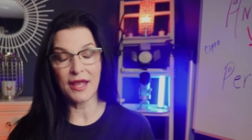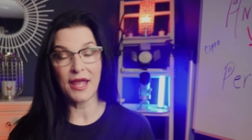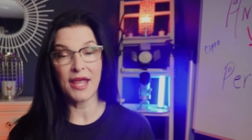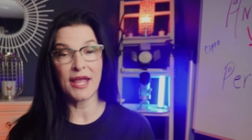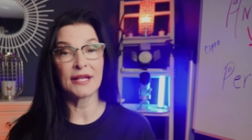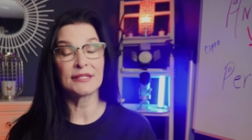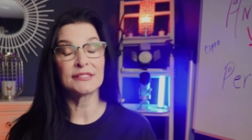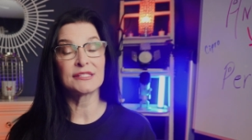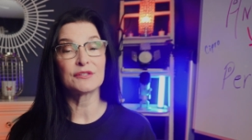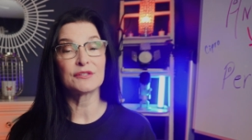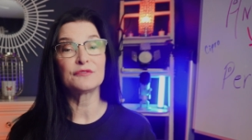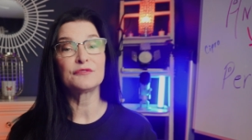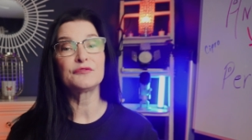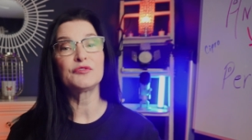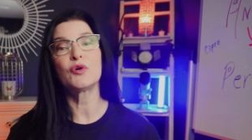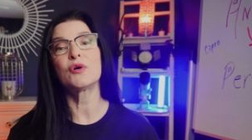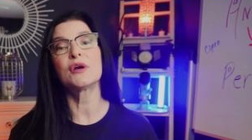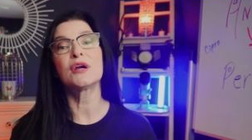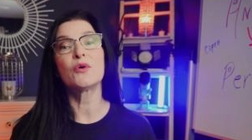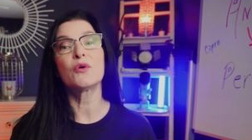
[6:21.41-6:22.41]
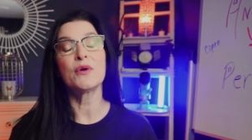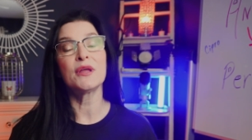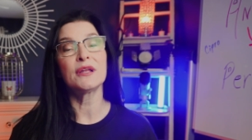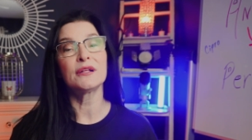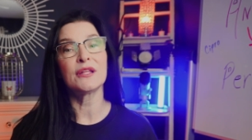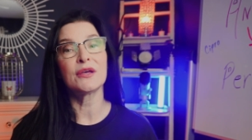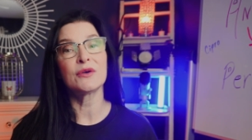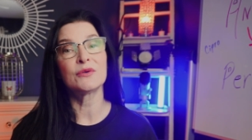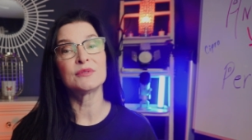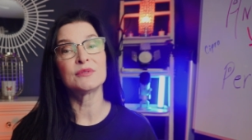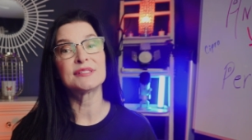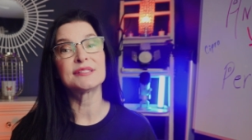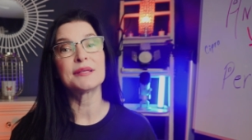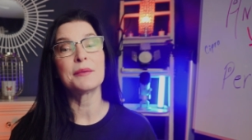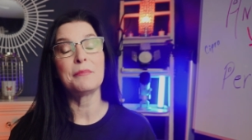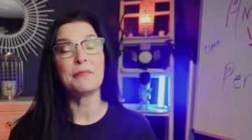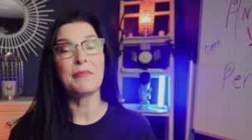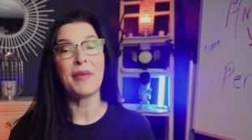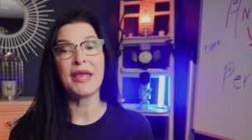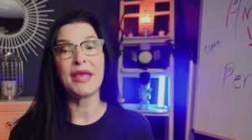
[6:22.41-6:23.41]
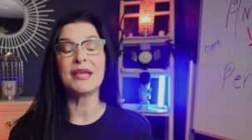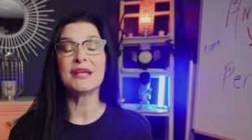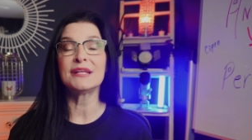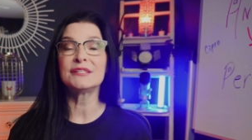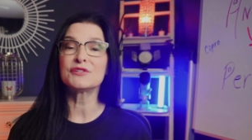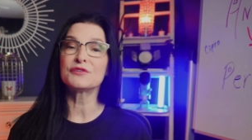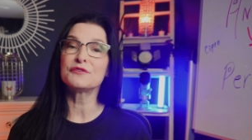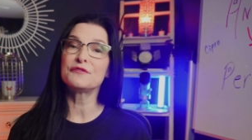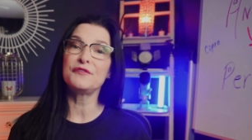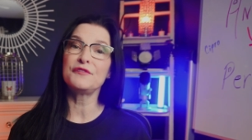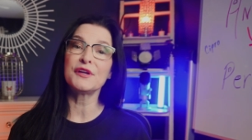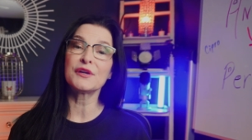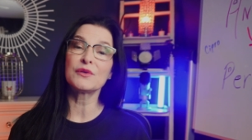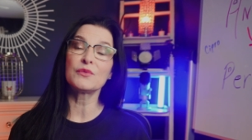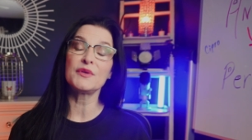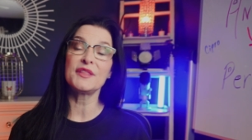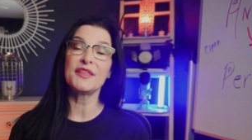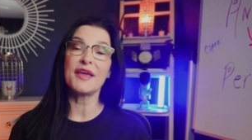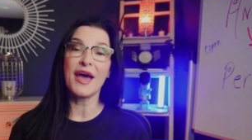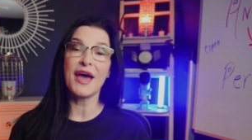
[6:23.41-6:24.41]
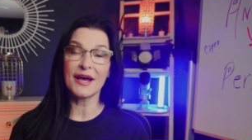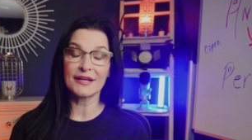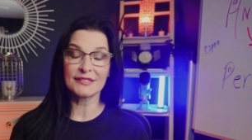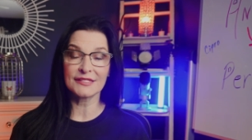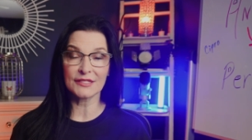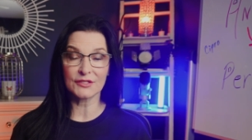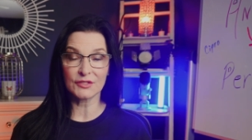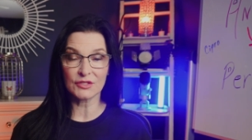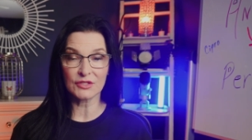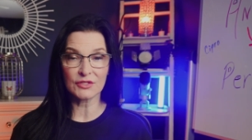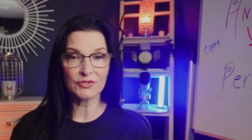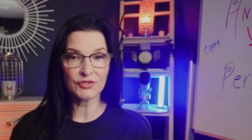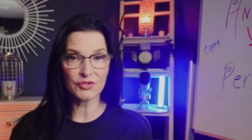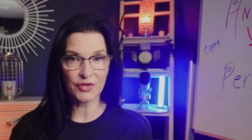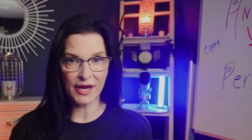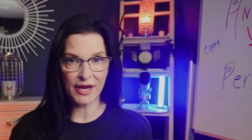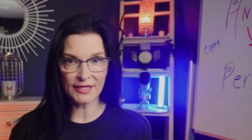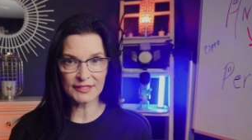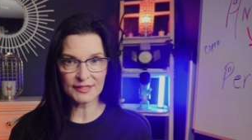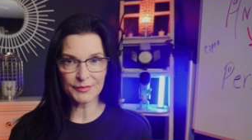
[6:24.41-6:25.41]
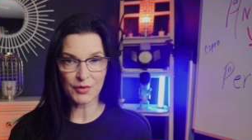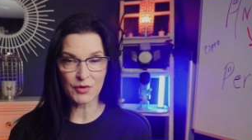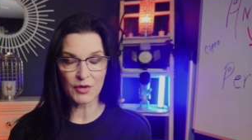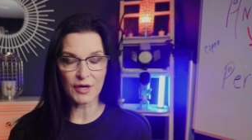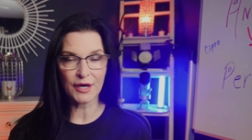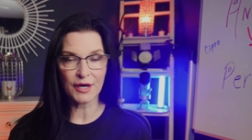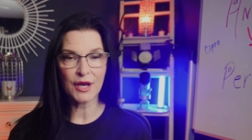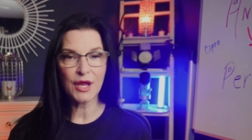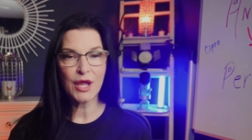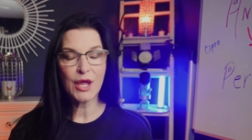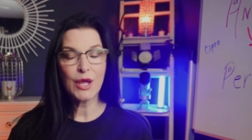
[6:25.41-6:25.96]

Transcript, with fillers: and fluoroquinolones may interfere with axonal transport,